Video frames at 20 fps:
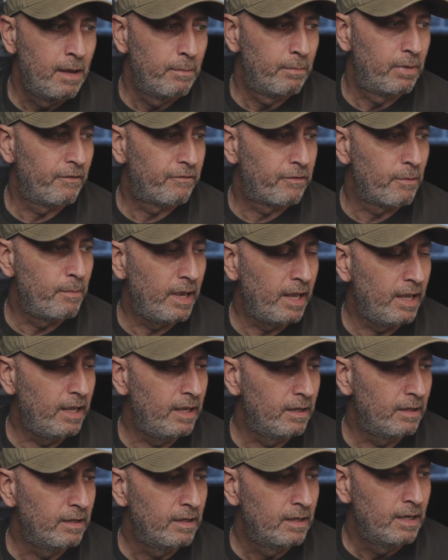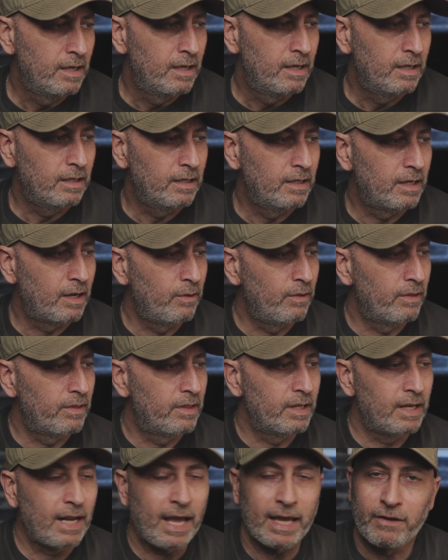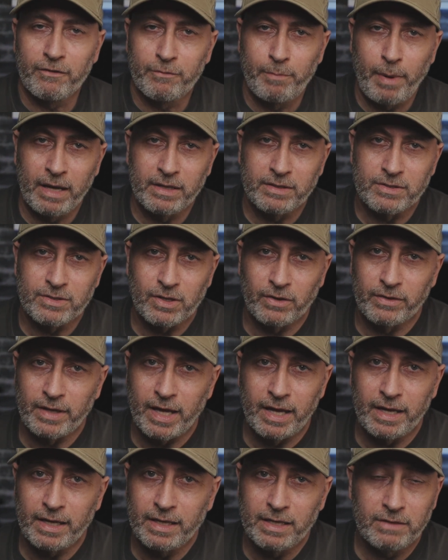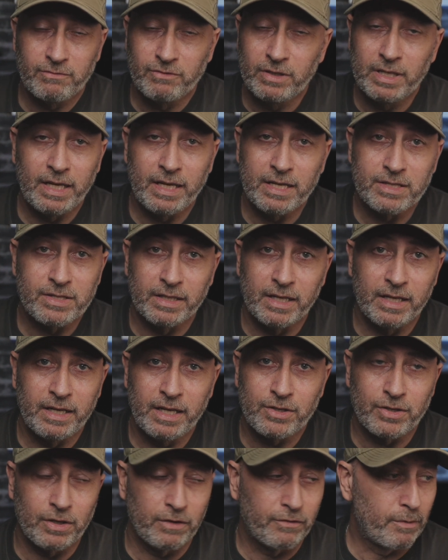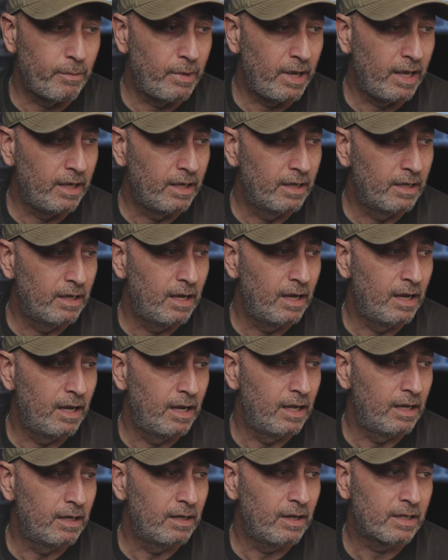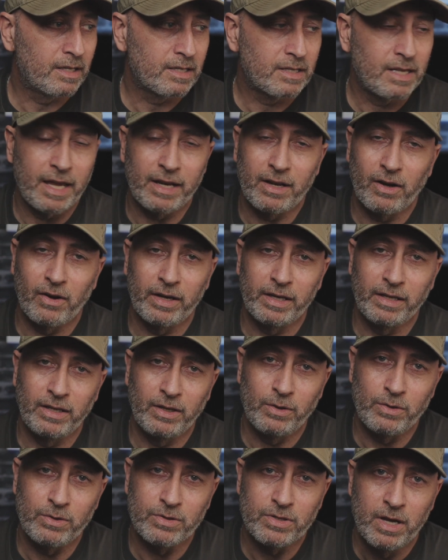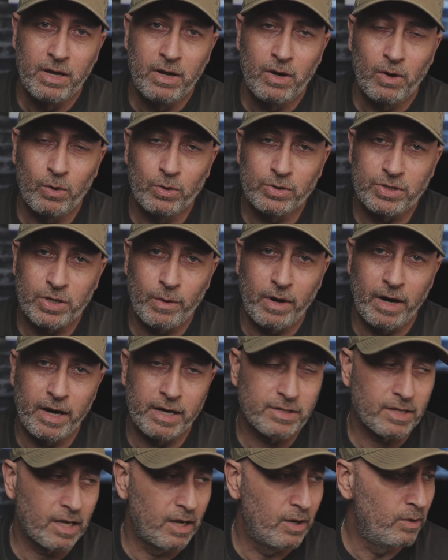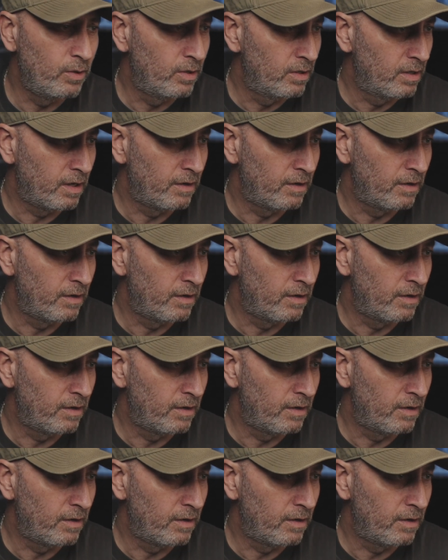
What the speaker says: but for me, you know, the lack of buttons on there really isn't an issue for me. Like I said, I use auto ISO.